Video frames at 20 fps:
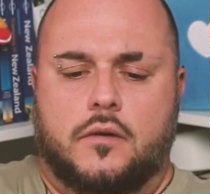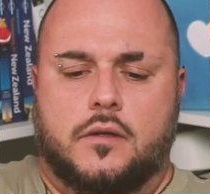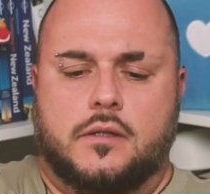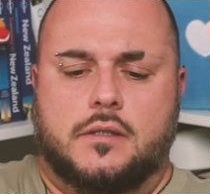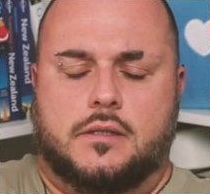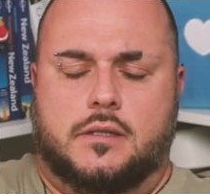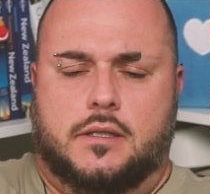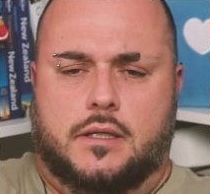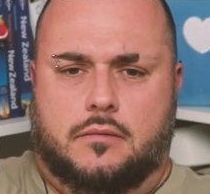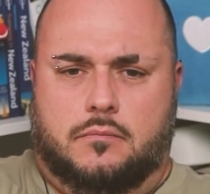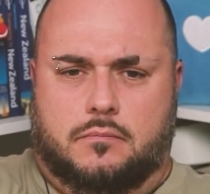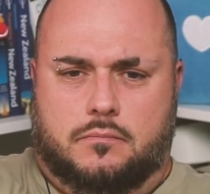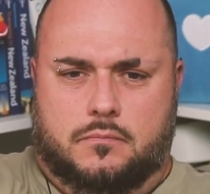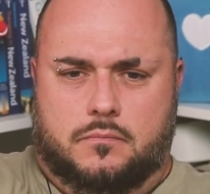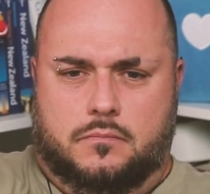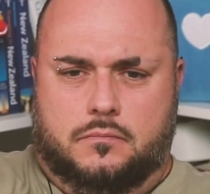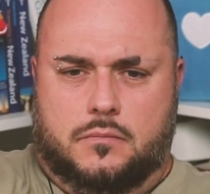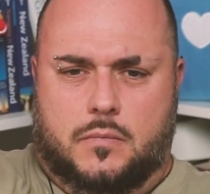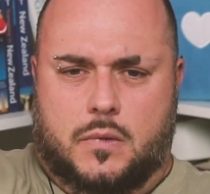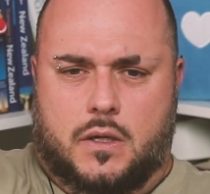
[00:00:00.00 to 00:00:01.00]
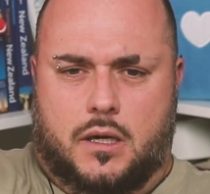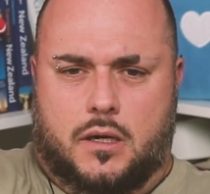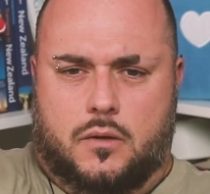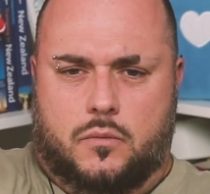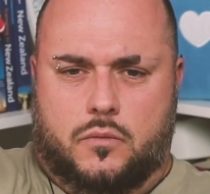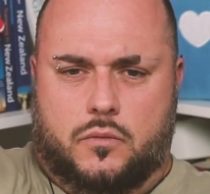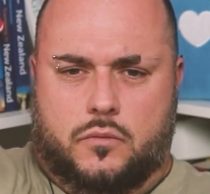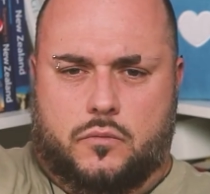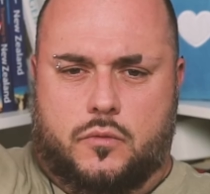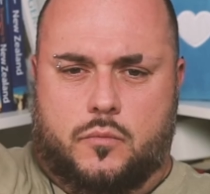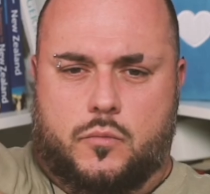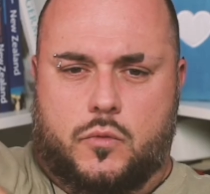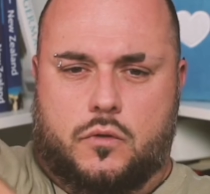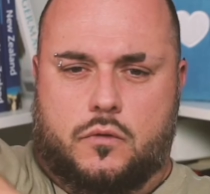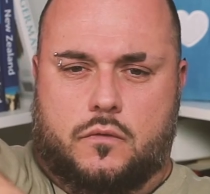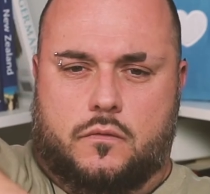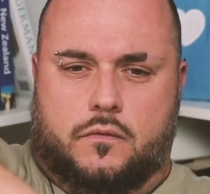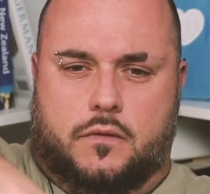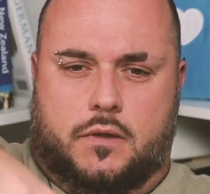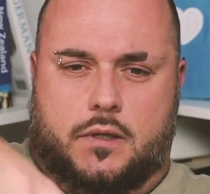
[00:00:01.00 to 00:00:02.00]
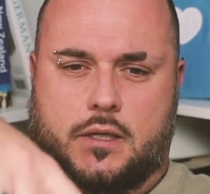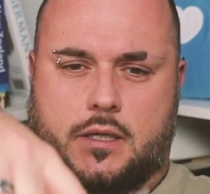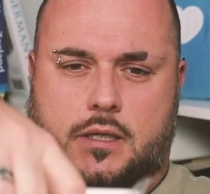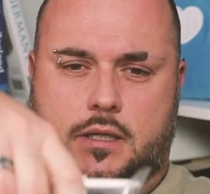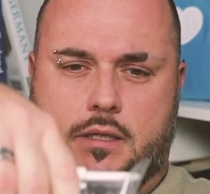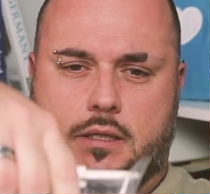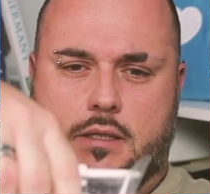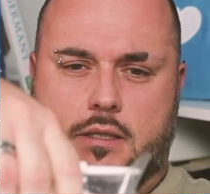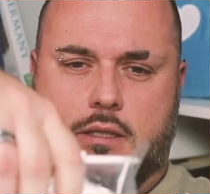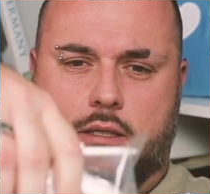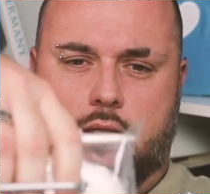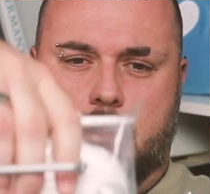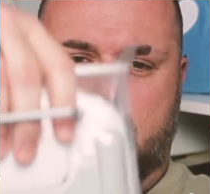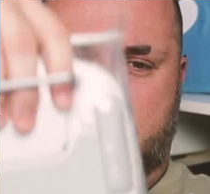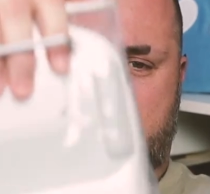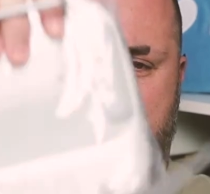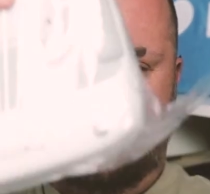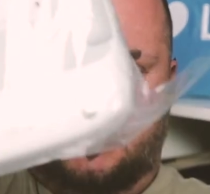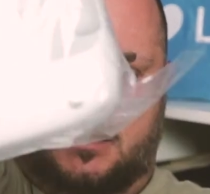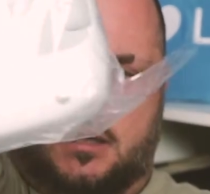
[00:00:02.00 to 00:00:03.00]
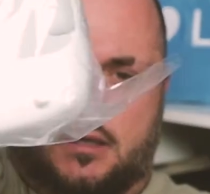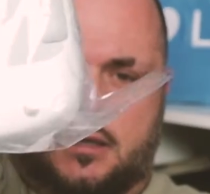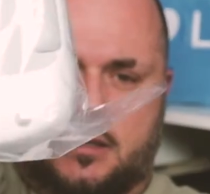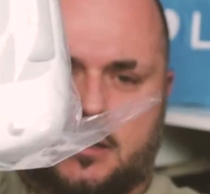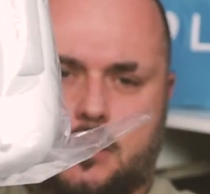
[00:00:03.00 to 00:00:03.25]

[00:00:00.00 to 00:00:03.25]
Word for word: First thing I will remove is the